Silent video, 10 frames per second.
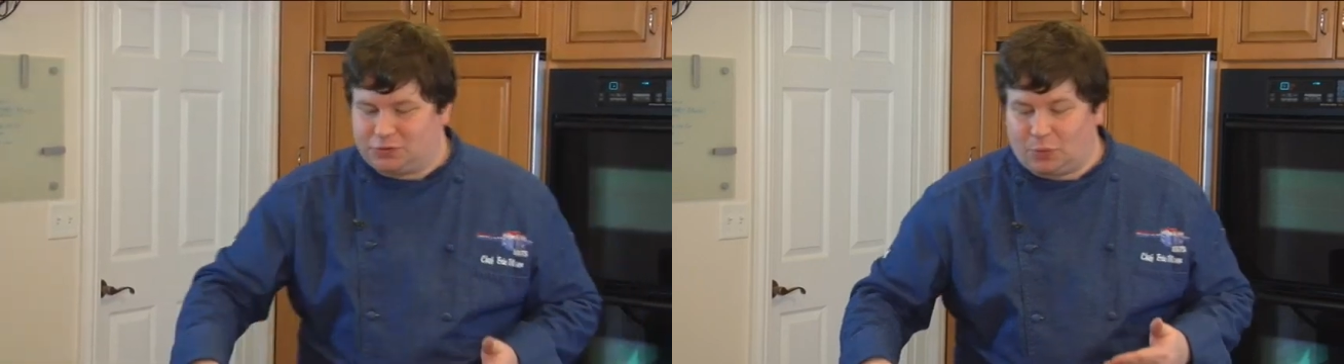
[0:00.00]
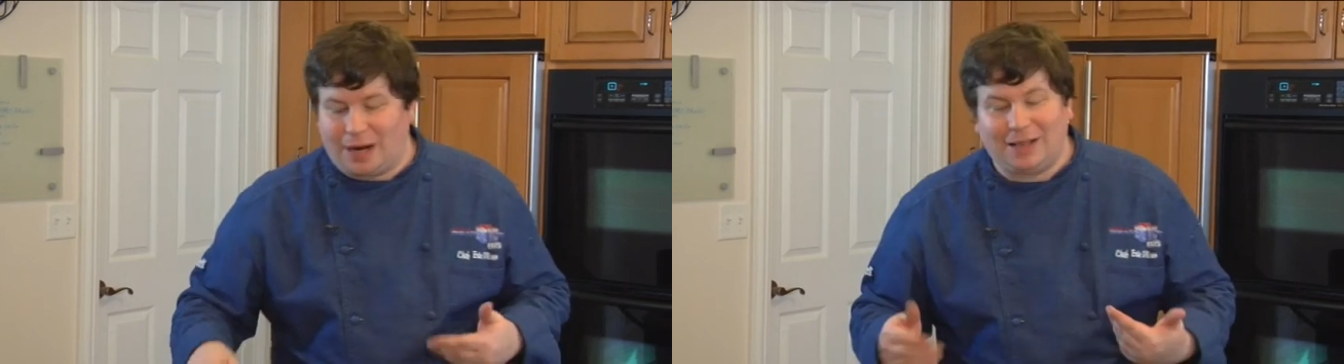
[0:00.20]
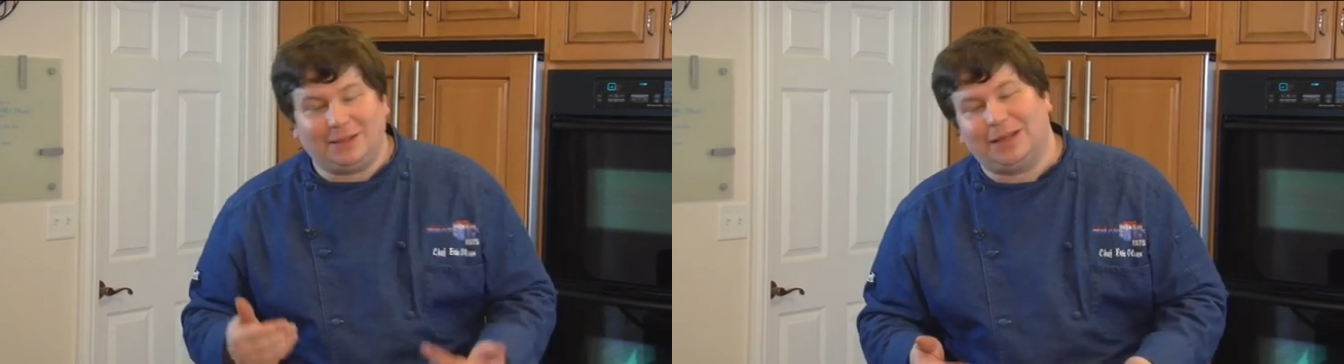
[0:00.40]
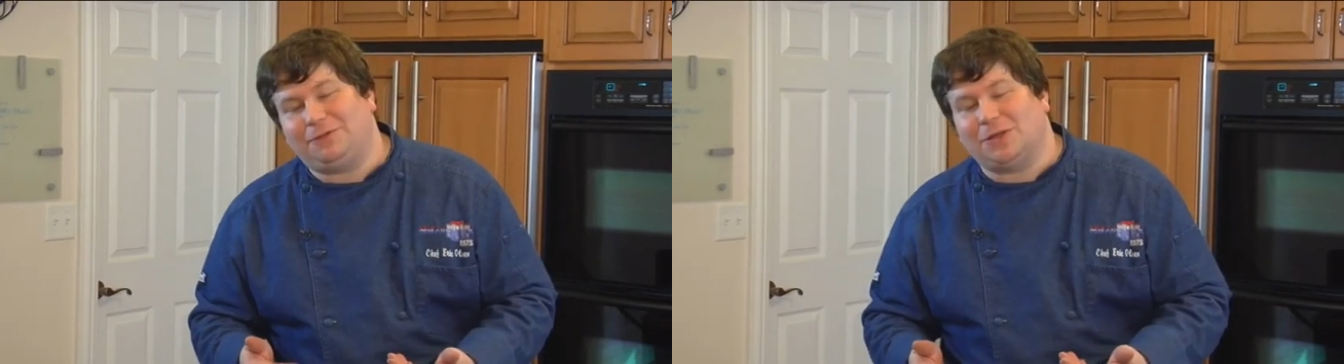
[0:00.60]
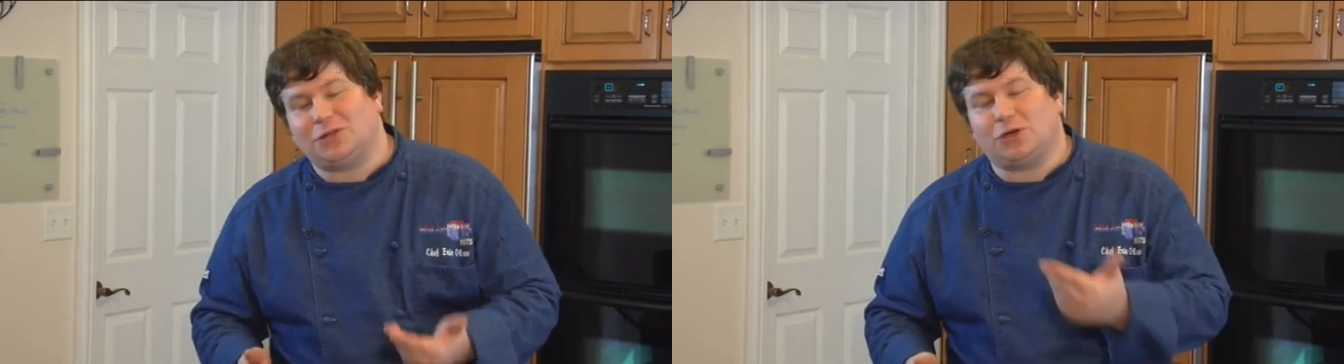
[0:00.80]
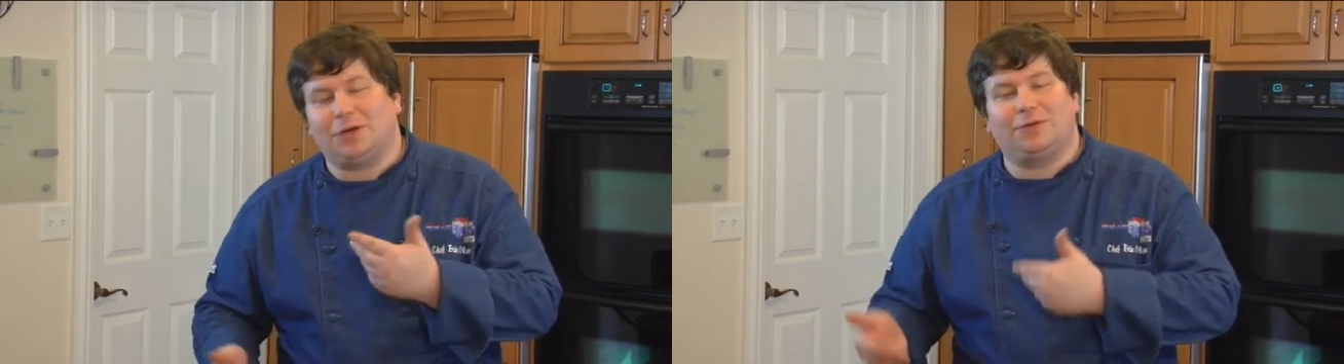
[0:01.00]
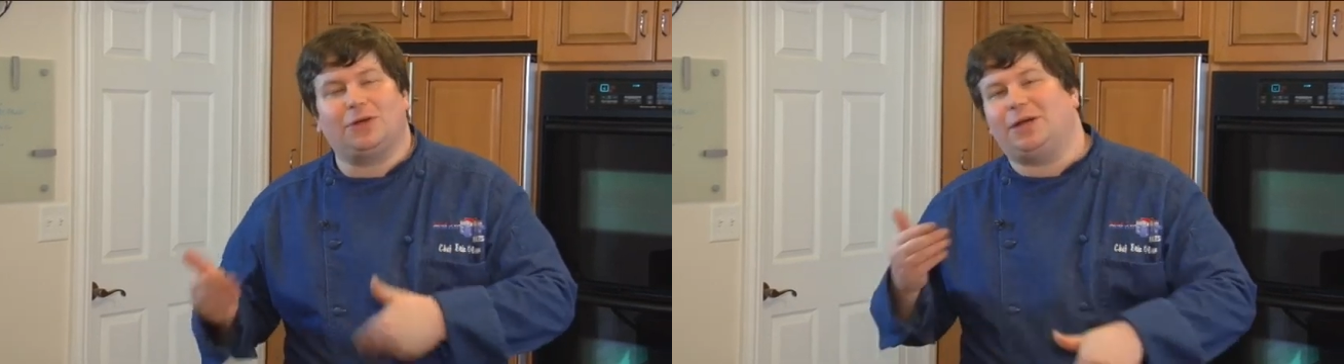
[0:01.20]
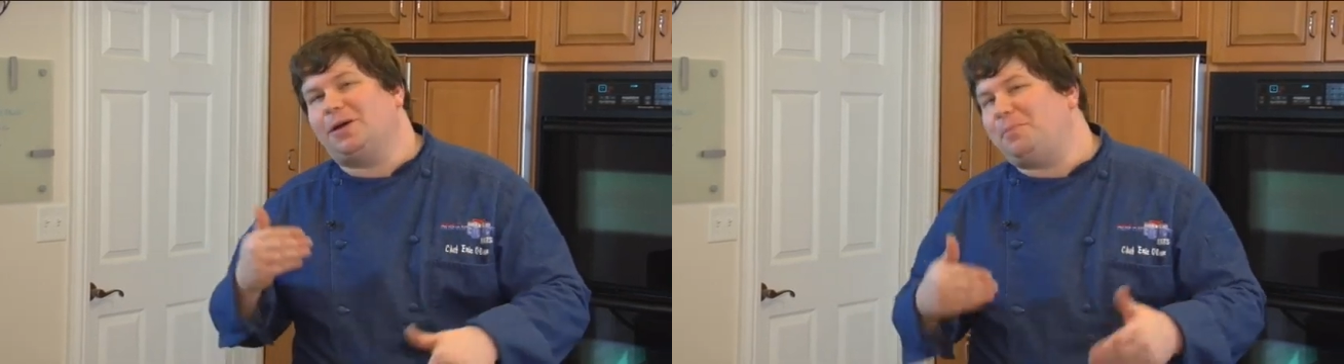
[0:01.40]
So when I lift this, you're
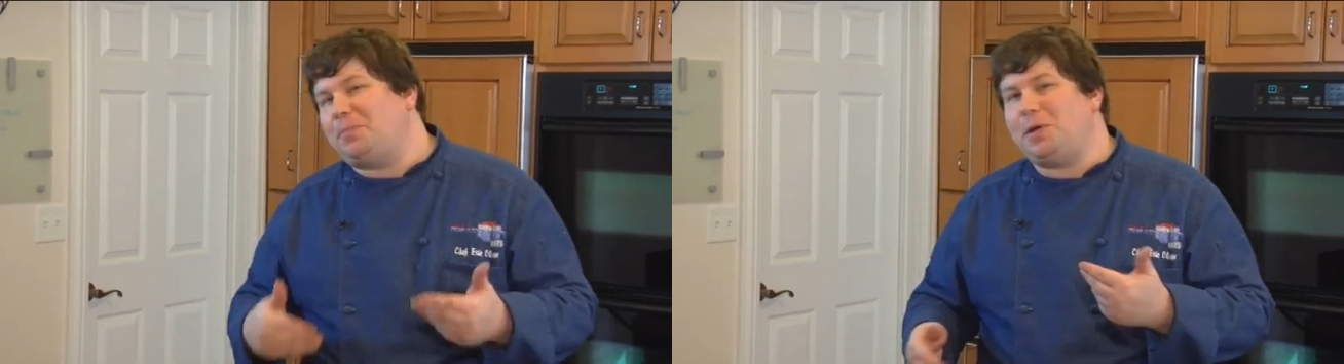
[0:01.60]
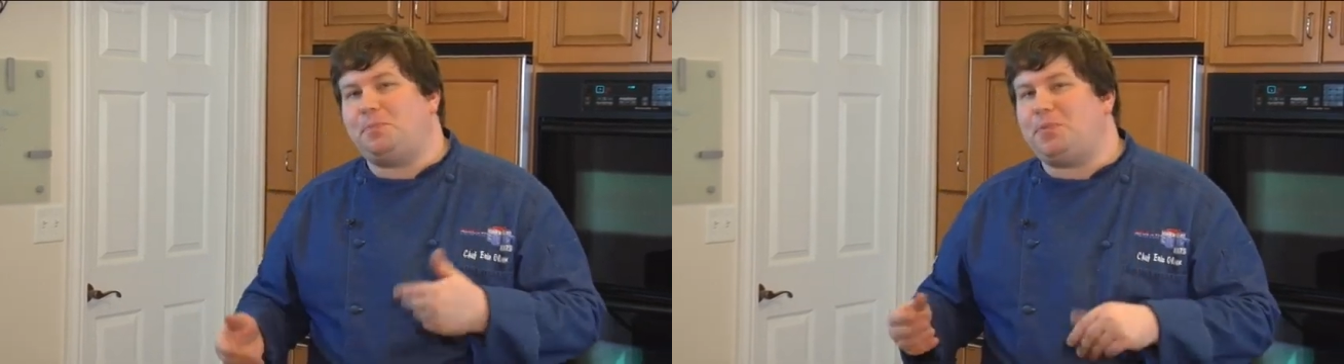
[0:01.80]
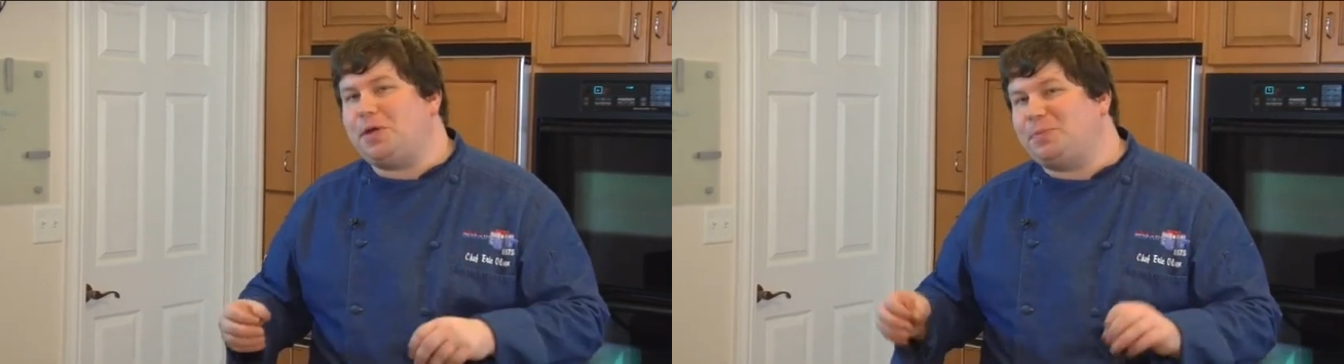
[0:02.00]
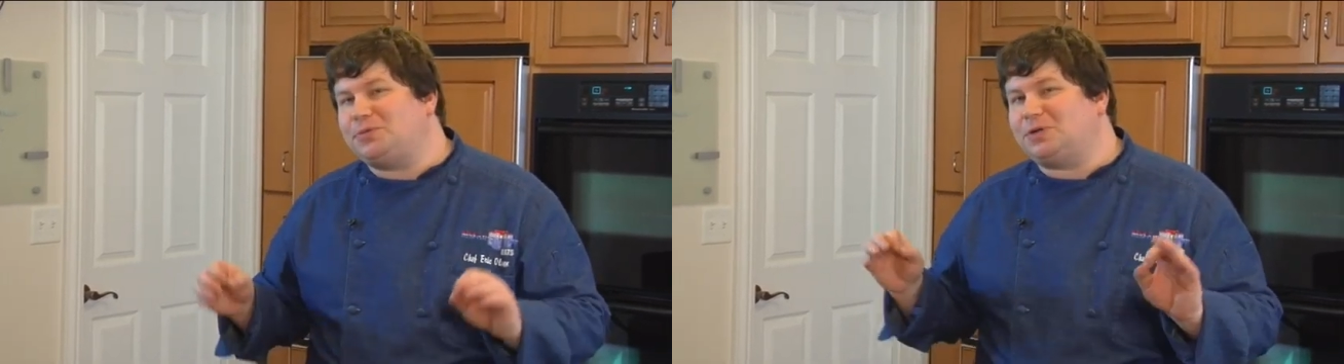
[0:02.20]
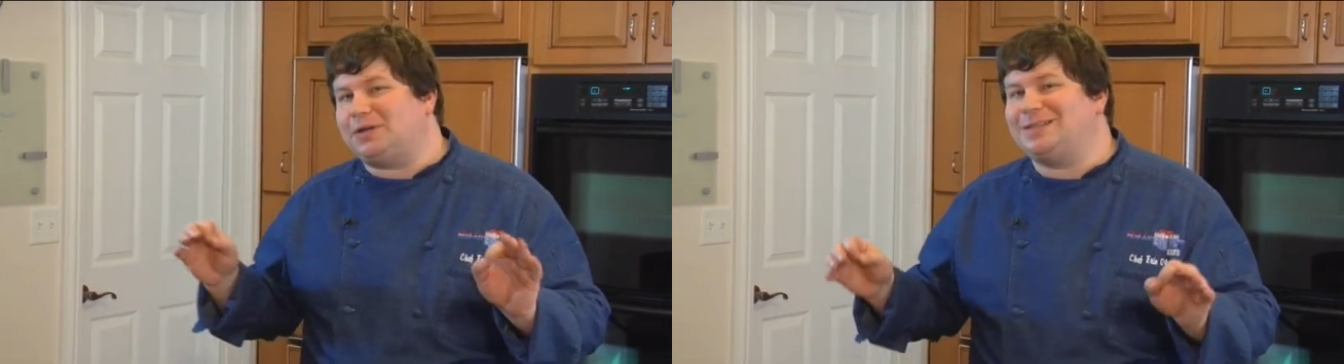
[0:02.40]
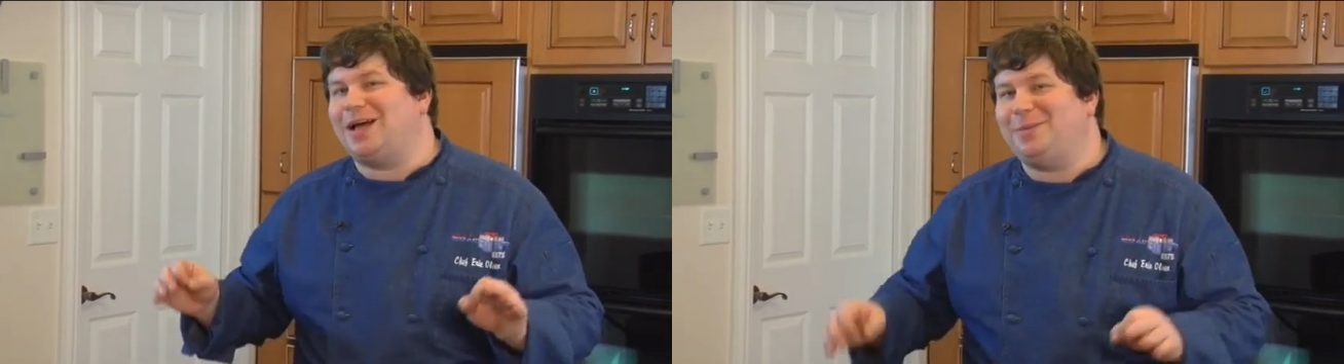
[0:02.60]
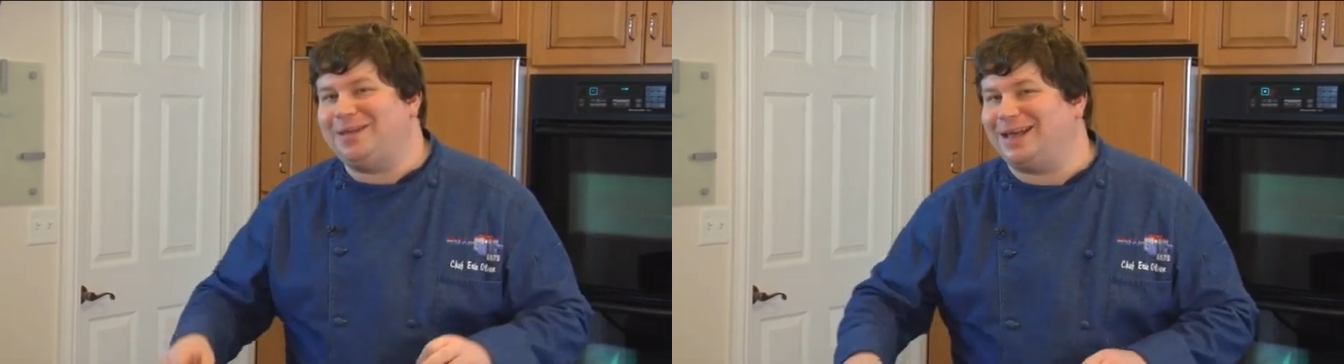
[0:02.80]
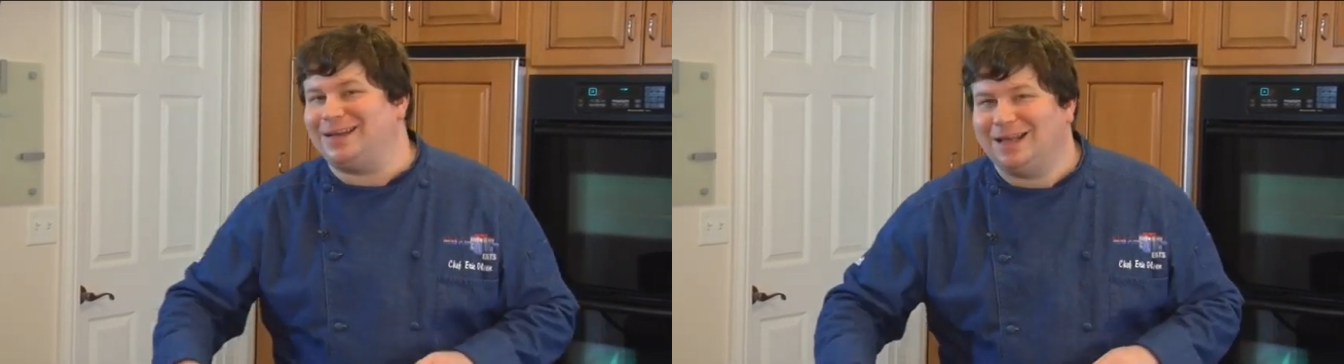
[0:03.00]
even going to hear a beep beep. It's going to tell
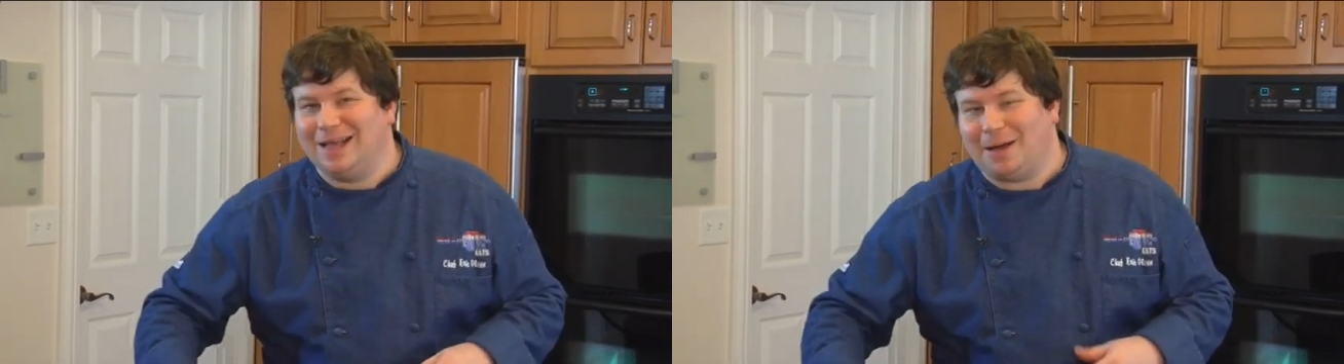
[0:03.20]
me that